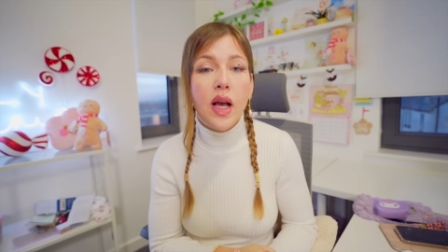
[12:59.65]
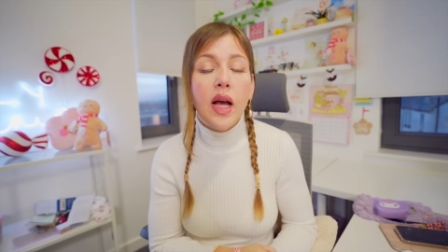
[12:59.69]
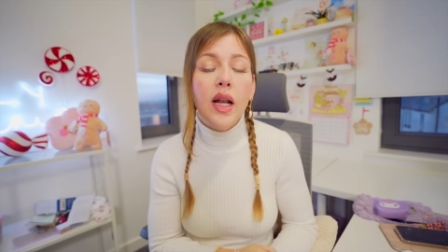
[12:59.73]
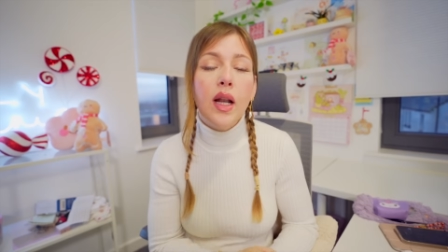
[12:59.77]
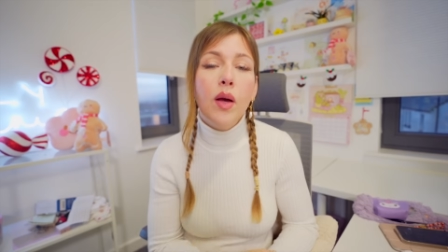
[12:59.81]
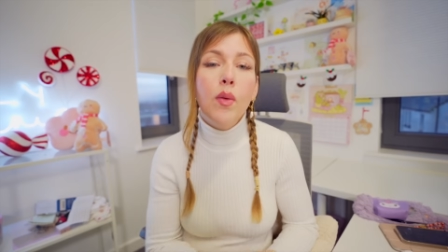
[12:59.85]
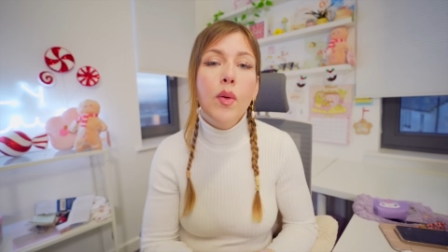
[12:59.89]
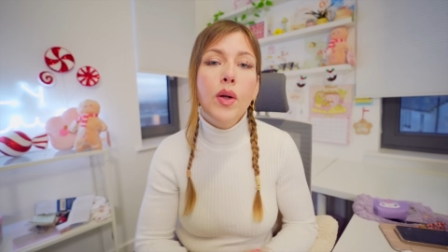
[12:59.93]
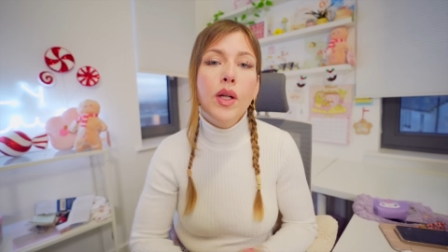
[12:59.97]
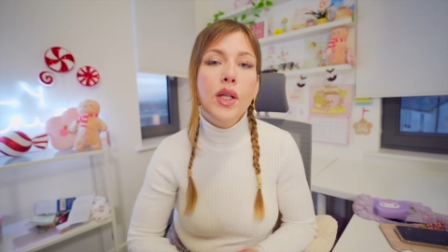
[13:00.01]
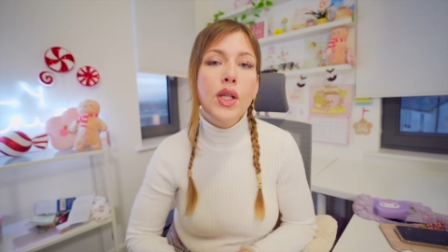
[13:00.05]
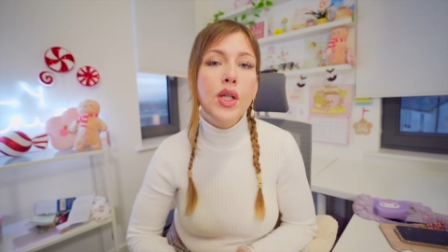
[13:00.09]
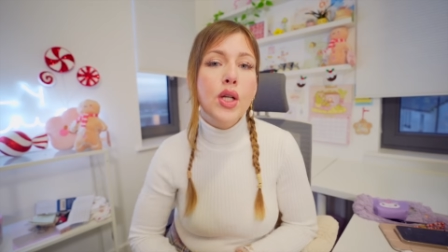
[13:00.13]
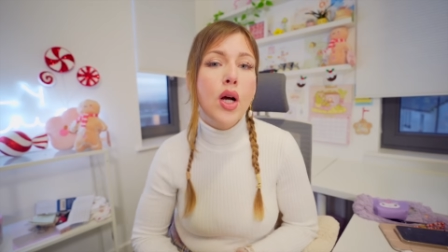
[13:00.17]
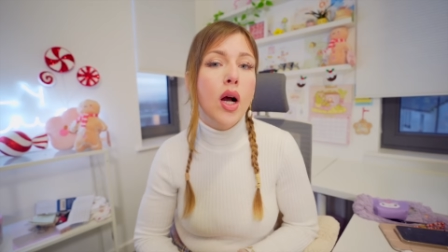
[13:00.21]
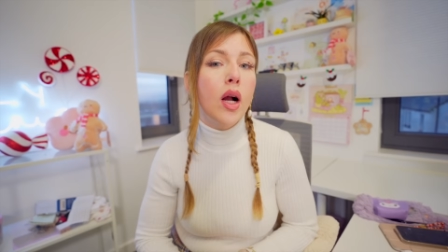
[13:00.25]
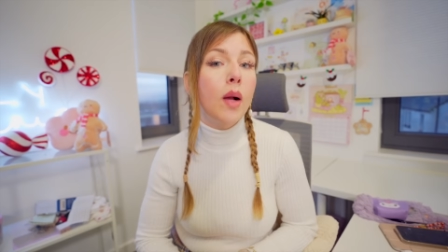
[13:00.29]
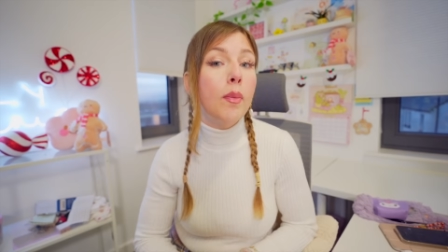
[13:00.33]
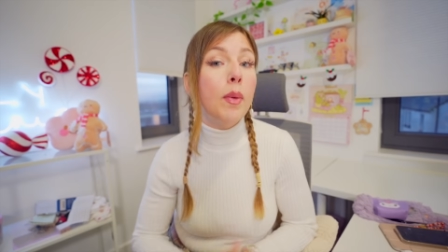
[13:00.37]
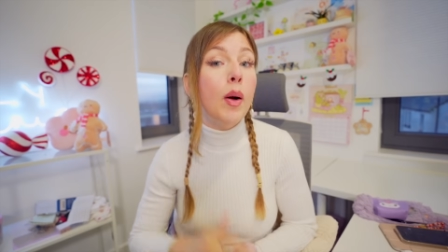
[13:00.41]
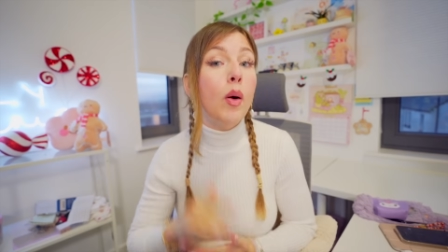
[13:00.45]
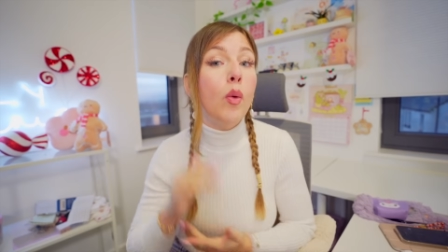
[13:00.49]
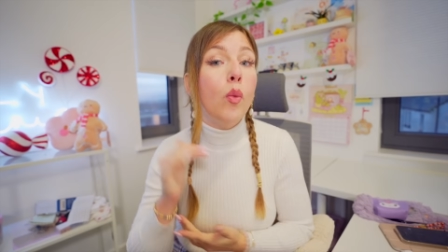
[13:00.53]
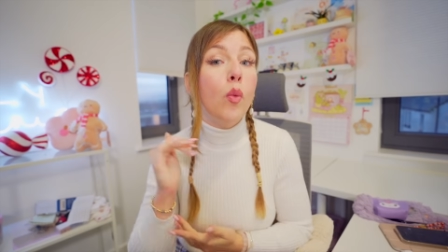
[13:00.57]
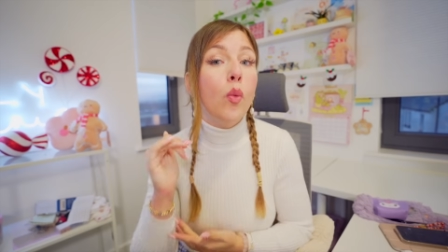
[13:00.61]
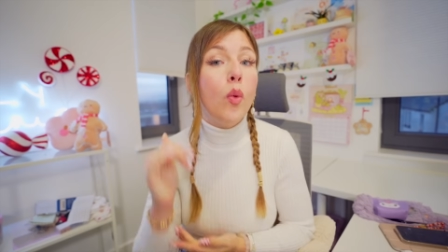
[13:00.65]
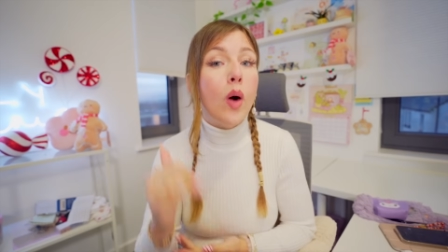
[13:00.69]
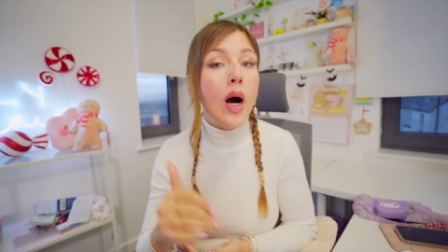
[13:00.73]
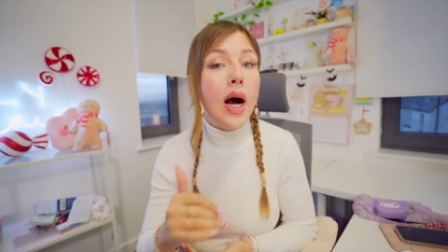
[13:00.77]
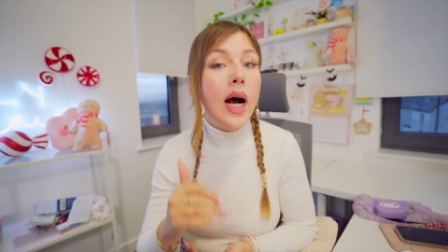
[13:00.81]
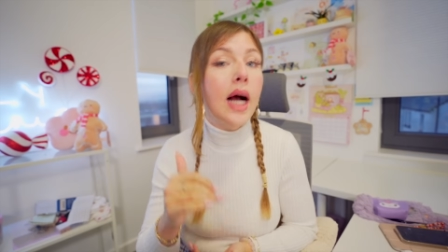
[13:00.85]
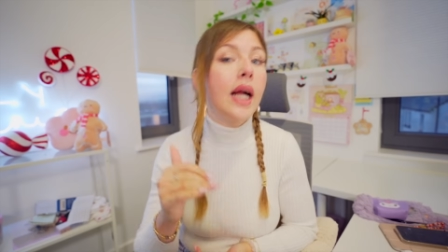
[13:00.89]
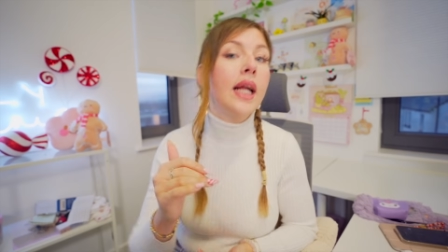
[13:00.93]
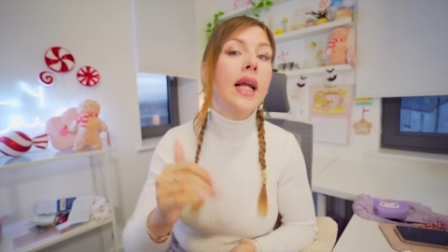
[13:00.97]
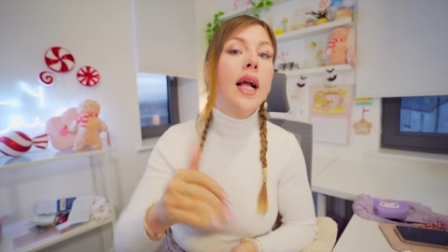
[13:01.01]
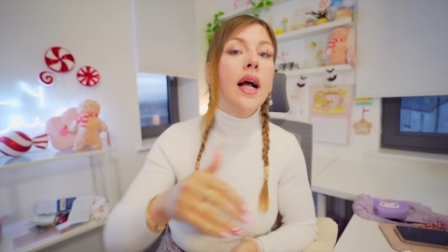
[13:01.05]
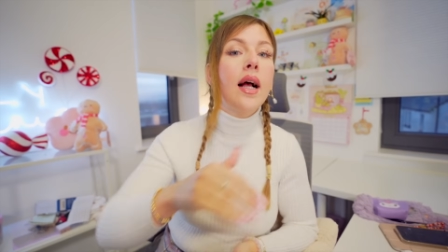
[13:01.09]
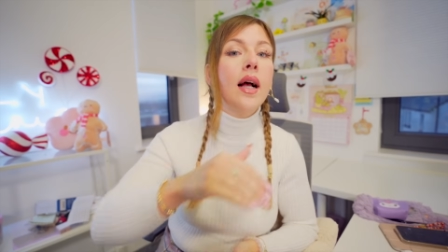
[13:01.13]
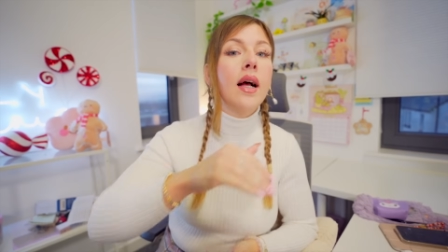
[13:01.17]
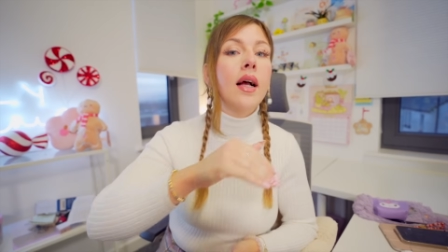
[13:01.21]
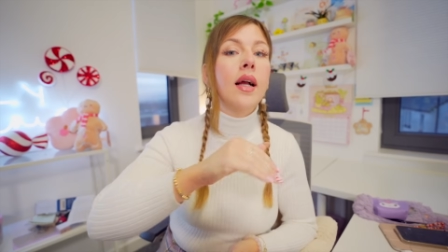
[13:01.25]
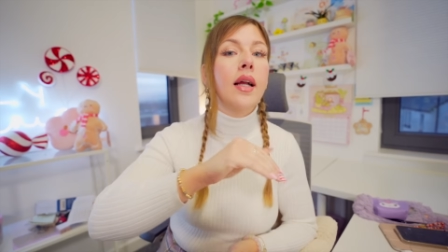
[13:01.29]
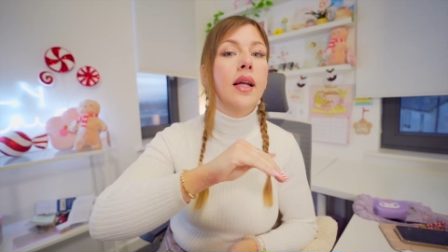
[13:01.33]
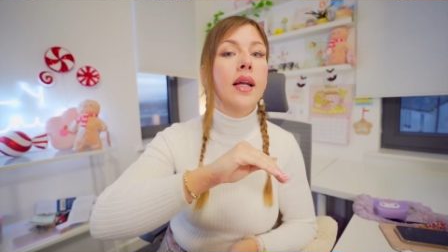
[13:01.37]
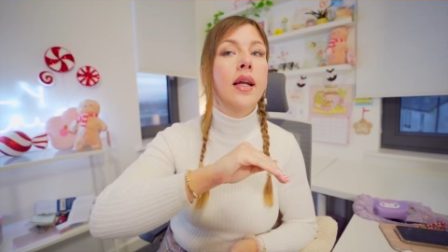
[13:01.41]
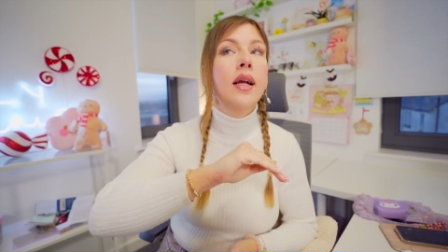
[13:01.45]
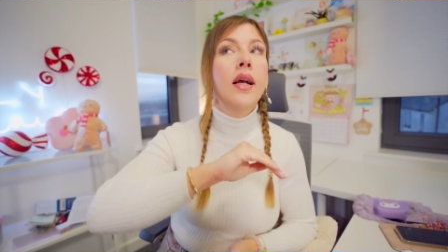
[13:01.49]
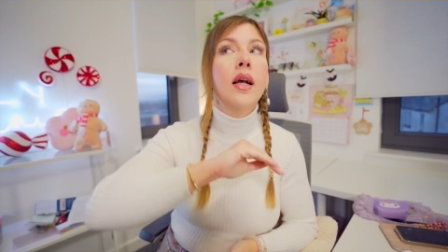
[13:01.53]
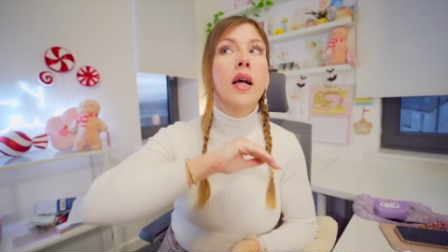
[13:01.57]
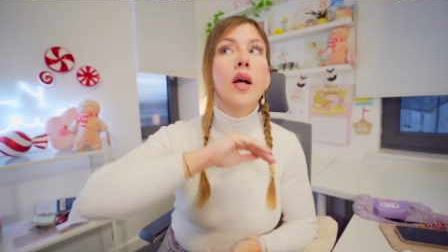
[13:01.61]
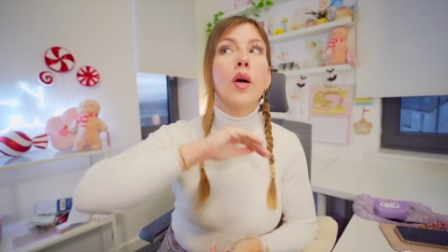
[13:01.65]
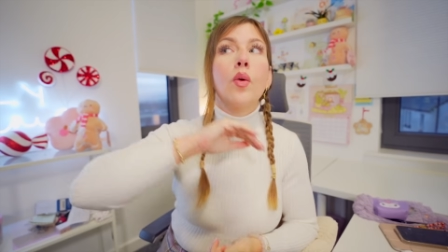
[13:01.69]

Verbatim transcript: And I want to talk about why I